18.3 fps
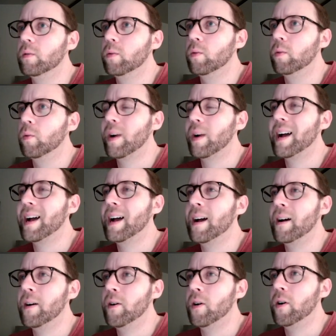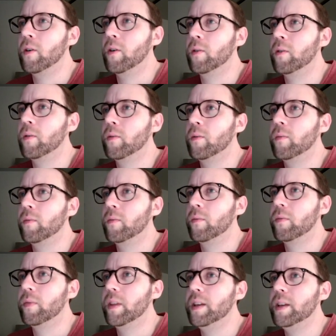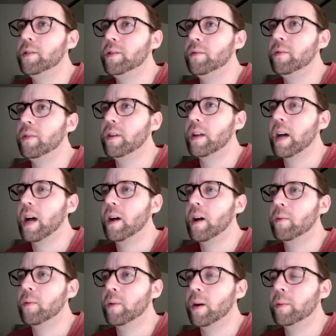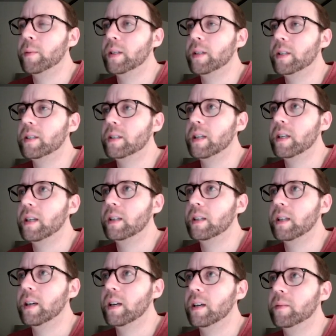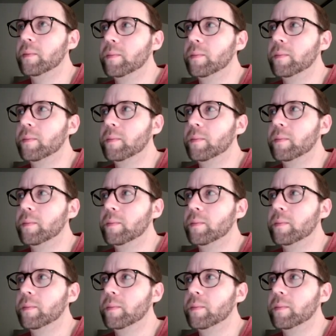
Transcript: Wow, they do not want me to take that.